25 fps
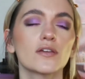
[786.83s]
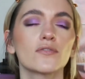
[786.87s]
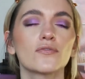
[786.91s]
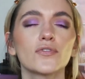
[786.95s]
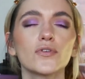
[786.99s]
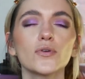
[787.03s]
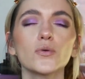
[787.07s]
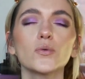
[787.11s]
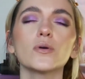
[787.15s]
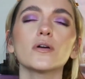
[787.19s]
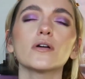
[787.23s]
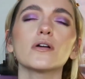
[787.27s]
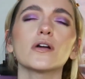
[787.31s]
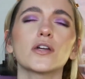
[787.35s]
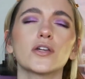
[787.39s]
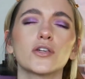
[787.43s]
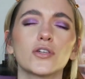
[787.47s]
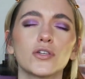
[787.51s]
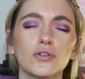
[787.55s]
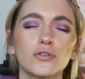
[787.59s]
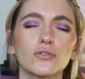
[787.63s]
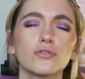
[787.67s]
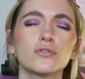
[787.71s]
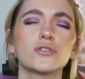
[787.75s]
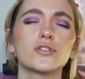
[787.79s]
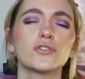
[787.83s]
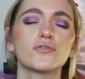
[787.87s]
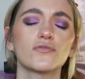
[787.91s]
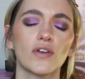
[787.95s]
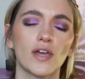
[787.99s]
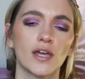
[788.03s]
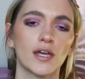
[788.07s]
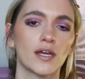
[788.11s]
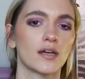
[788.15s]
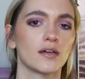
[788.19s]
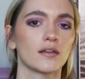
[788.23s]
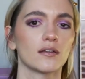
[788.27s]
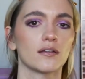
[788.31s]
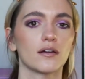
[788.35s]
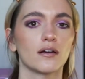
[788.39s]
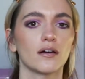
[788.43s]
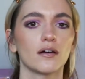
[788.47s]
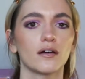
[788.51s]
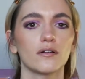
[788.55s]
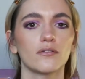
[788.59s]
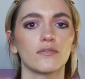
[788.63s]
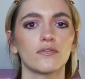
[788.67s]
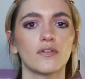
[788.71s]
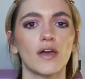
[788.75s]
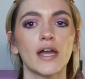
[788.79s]
If you are a huge fan
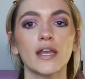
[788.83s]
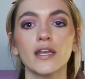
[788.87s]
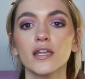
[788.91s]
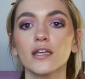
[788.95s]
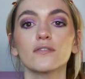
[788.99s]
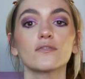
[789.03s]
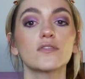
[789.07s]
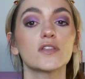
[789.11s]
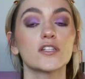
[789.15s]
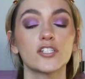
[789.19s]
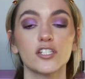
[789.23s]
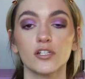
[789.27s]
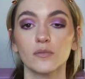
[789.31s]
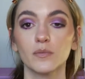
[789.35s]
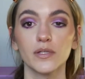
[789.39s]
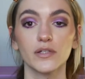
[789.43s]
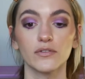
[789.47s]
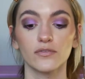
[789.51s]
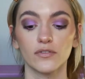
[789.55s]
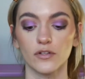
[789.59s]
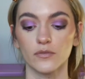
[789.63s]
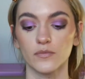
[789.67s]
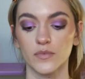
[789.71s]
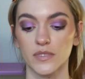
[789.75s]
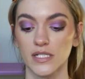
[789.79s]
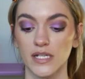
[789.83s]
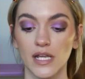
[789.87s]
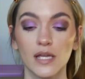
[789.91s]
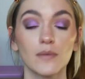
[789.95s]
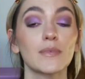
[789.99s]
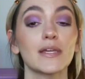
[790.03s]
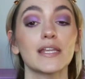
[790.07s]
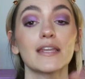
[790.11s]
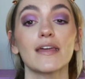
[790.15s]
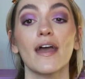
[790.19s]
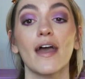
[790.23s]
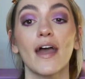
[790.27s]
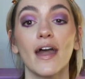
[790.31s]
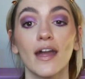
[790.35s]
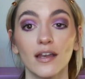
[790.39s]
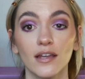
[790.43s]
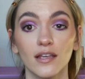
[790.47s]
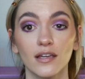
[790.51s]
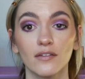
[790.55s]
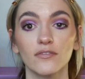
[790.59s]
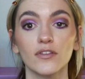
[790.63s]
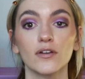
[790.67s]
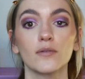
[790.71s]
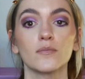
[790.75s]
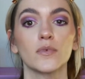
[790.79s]
of any of the Ghibli films, and I mean
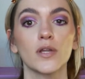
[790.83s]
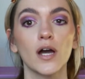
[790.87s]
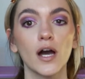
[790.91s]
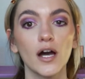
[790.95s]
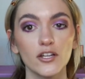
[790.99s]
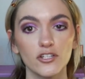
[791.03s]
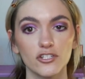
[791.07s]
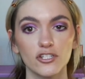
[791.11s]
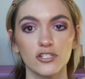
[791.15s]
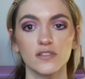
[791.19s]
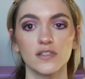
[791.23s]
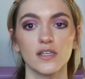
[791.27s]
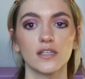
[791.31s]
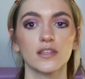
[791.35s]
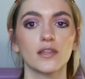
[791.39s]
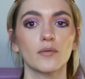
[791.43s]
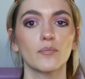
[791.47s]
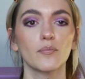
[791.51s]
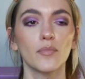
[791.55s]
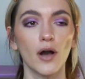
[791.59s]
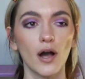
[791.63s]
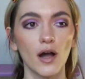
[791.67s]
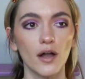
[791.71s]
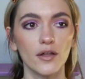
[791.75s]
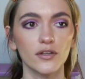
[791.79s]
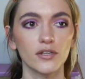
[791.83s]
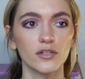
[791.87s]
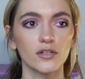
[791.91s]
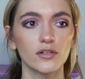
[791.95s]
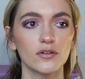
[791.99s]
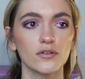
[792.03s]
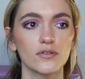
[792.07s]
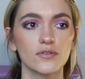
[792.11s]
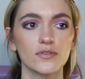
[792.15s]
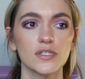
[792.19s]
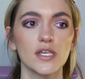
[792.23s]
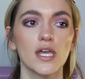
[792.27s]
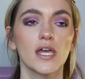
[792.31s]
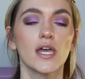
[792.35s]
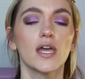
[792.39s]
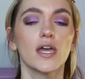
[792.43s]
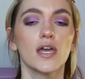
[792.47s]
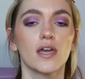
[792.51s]
any of them, not just like the Ponyos